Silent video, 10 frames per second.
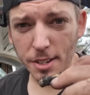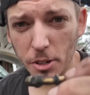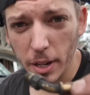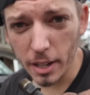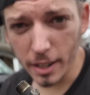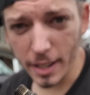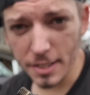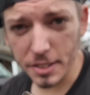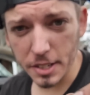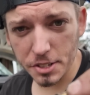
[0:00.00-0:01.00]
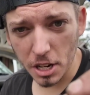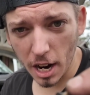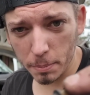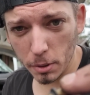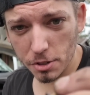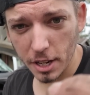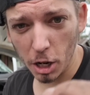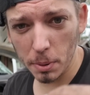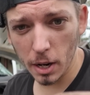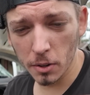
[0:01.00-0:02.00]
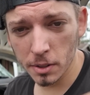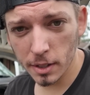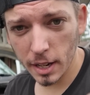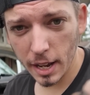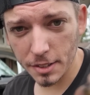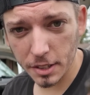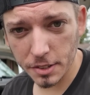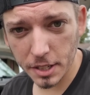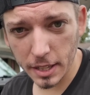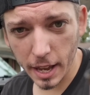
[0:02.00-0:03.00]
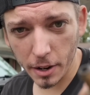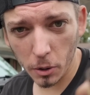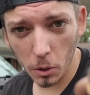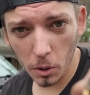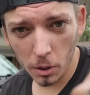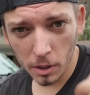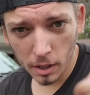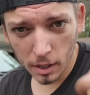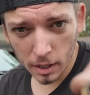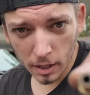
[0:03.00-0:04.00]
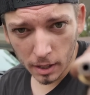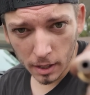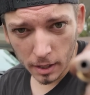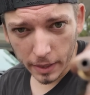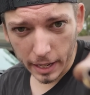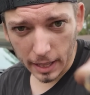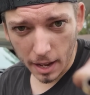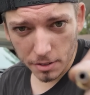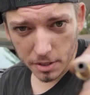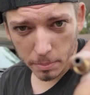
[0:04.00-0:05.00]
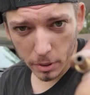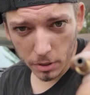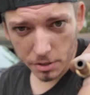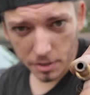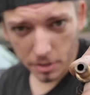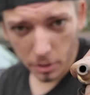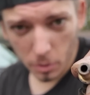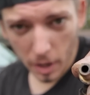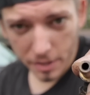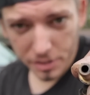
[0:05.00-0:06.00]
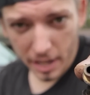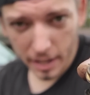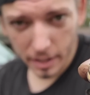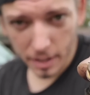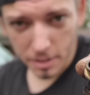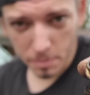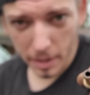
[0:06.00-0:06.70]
So here is the stock boost elbow. As you can see, that hole that allows the boost to the wastegate is